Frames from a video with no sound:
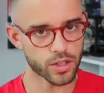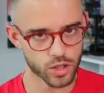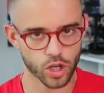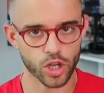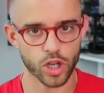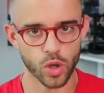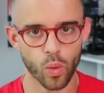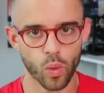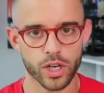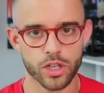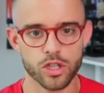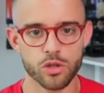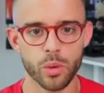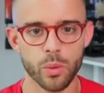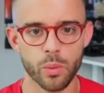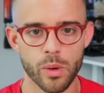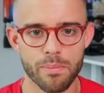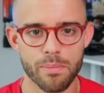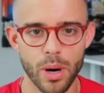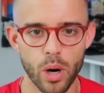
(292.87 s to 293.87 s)
you're gonna wanna do it
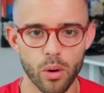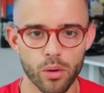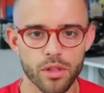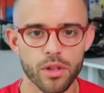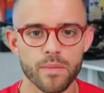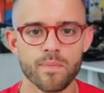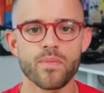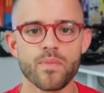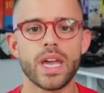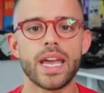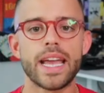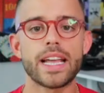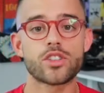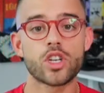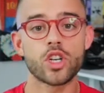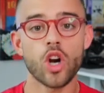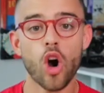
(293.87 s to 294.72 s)
with both. It's gonna